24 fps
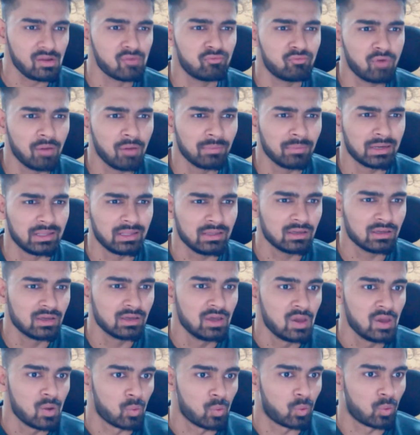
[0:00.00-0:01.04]
Formally,
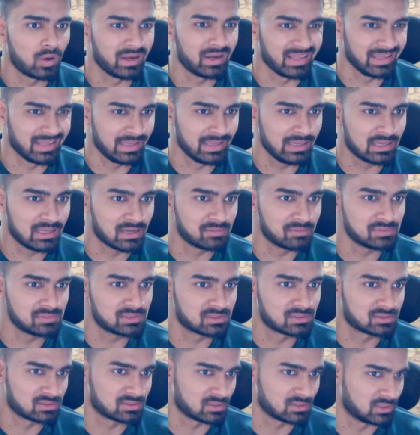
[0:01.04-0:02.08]
word A
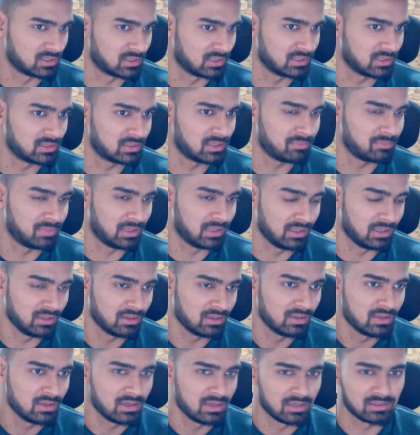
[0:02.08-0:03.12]
comes earlier than B
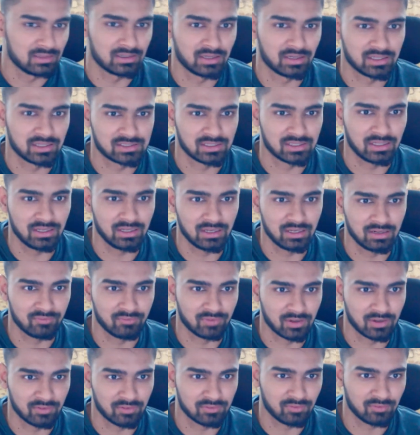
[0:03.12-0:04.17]
in the dictionary in
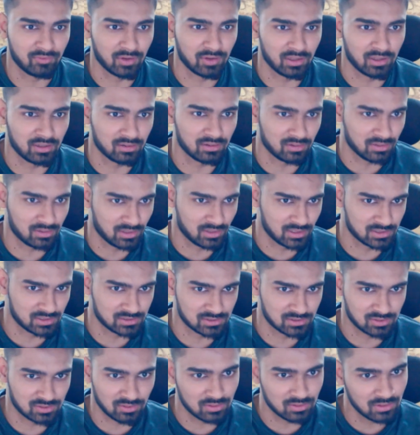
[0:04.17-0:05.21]
one of the following
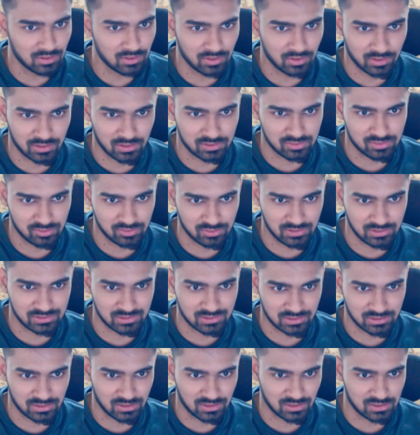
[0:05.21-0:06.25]
conditions hold. Okay, so these
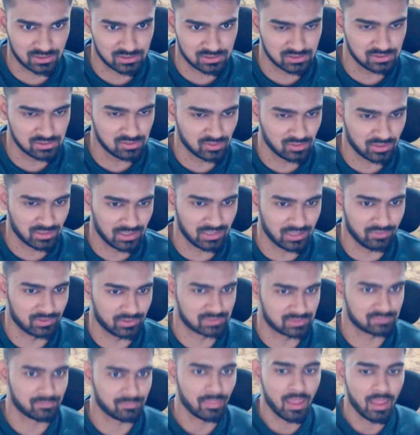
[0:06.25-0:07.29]
are the conditions. Okay,
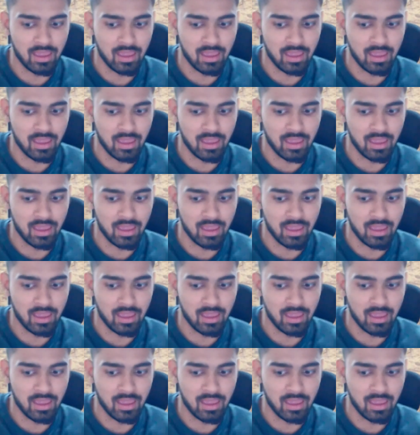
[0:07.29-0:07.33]
anyways.